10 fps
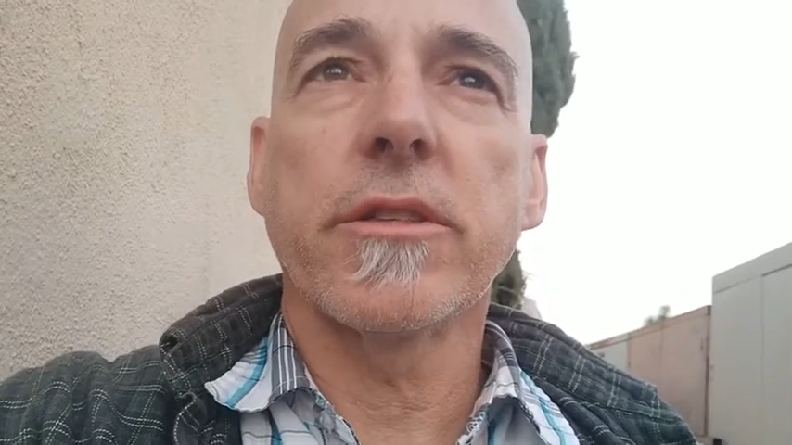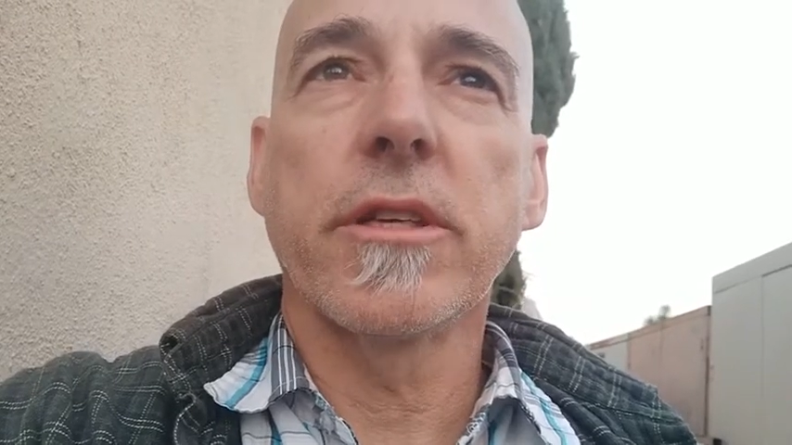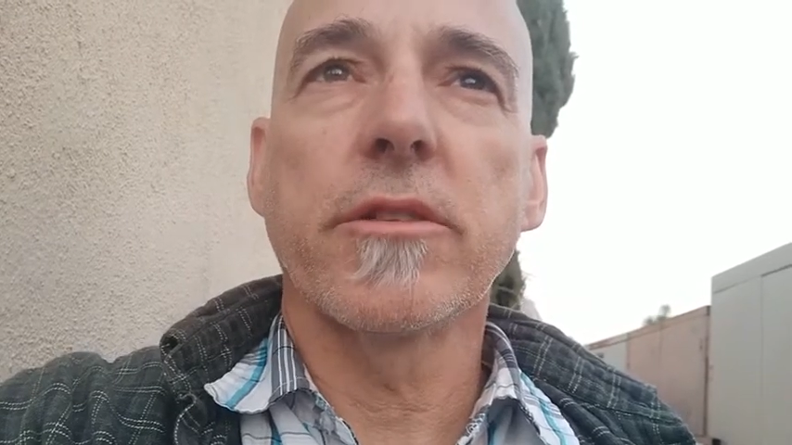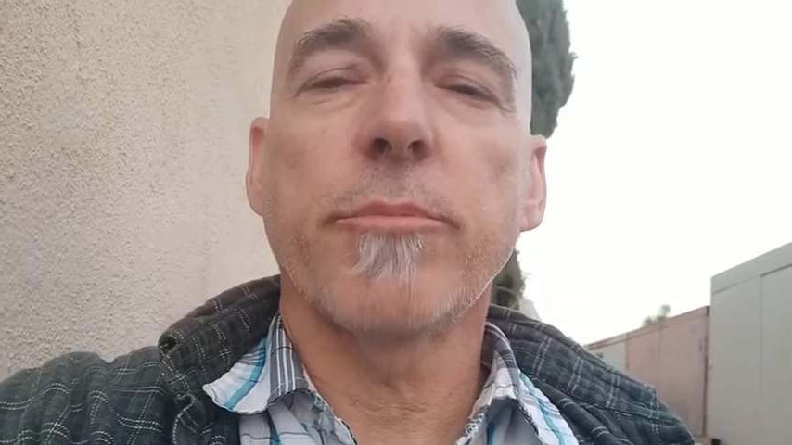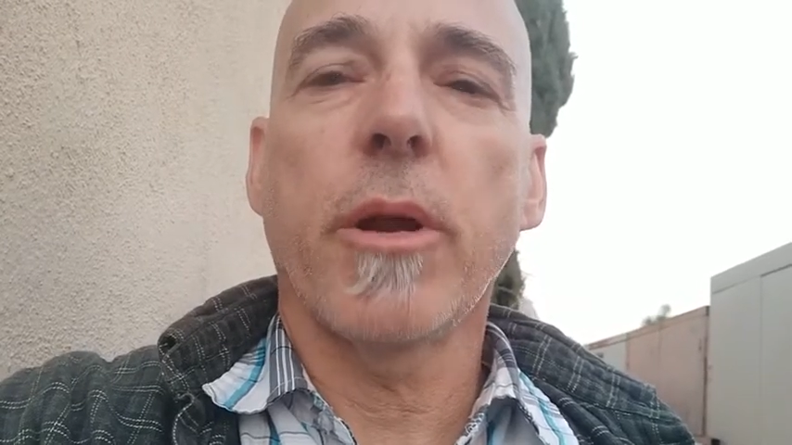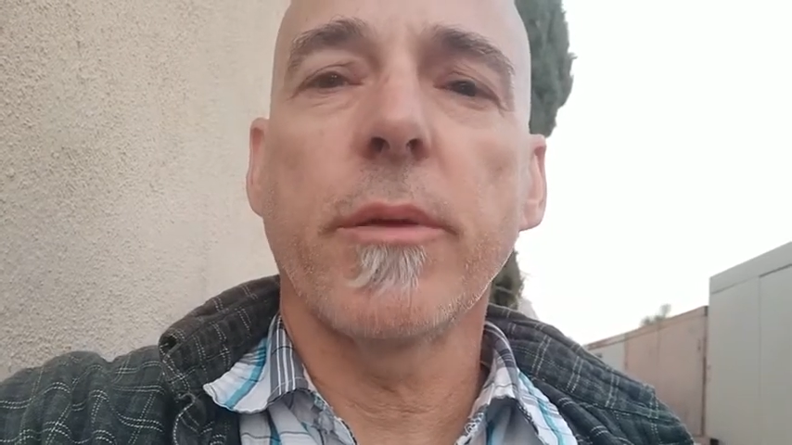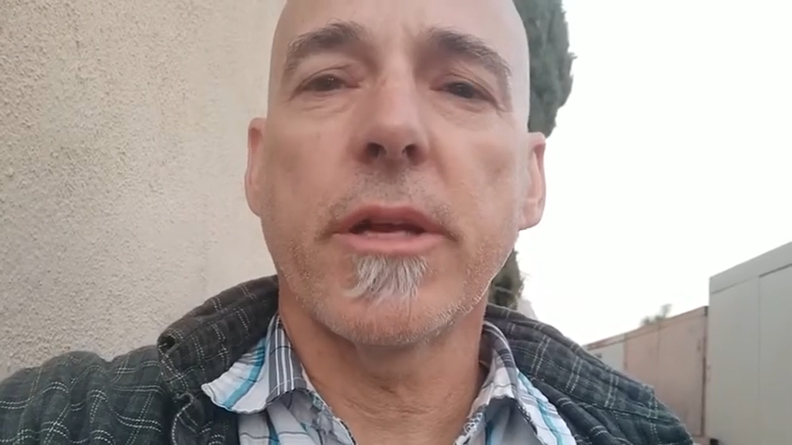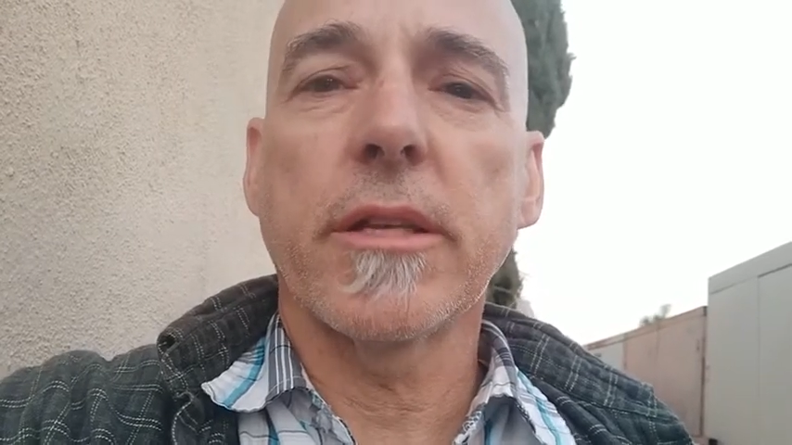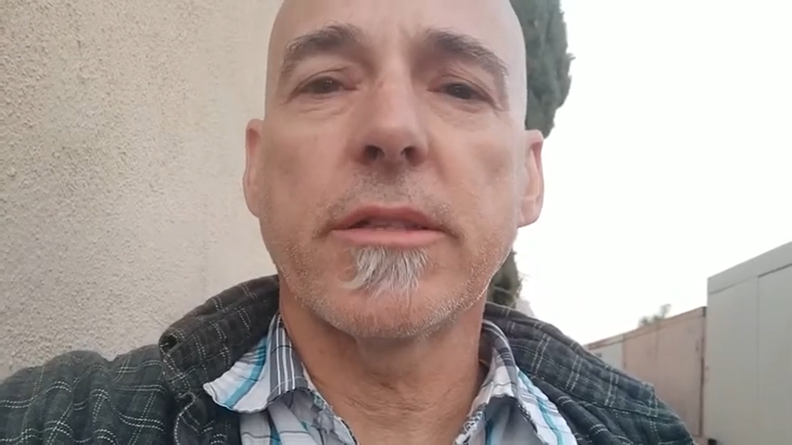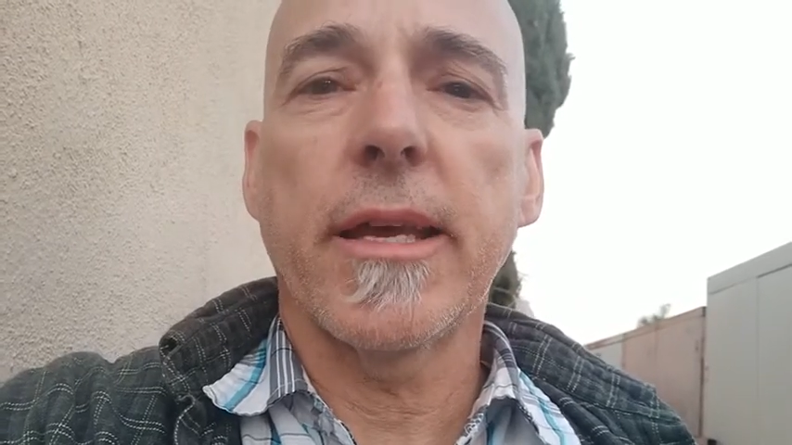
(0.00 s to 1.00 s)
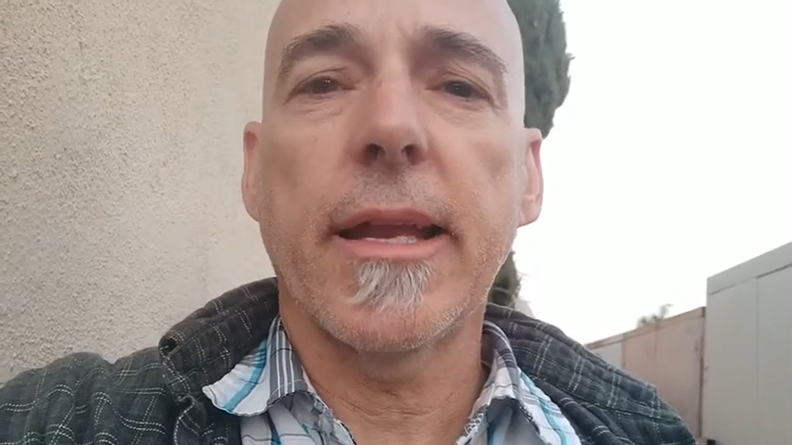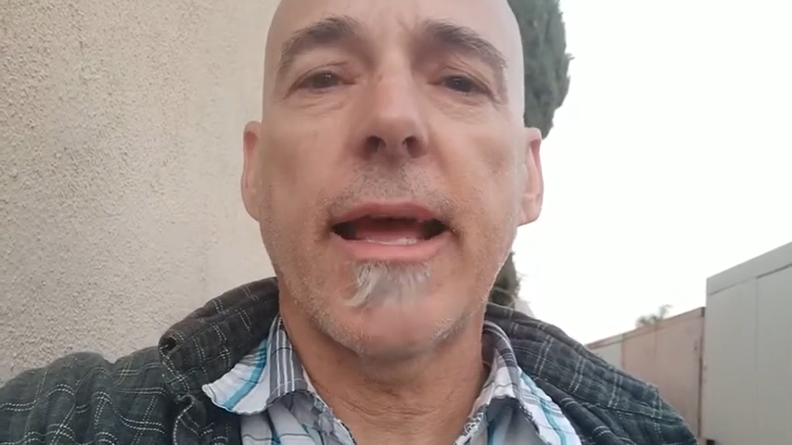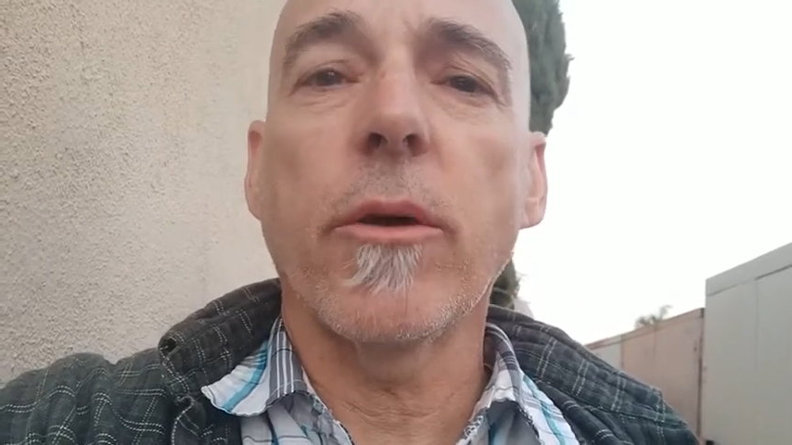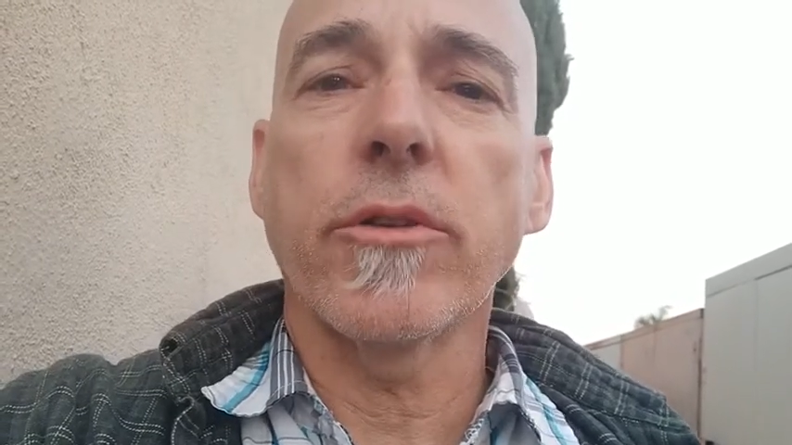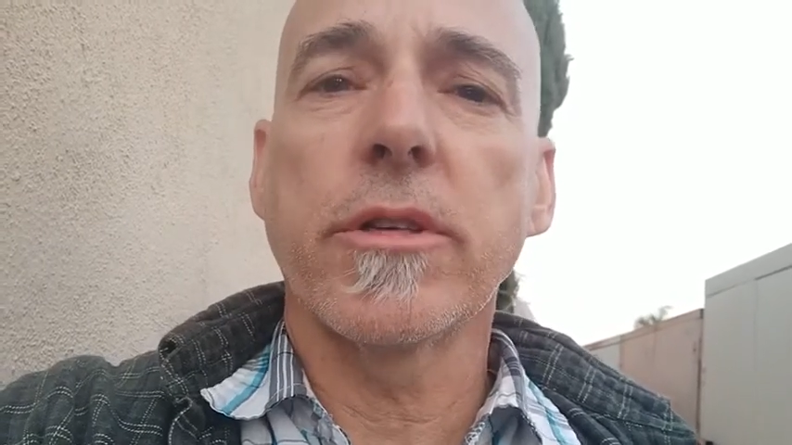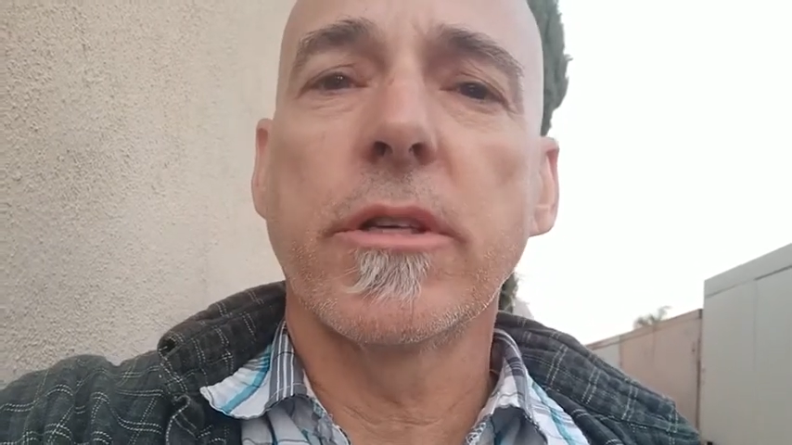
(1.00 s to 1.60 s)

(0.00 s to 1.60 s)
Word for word: he's probably going to take it out.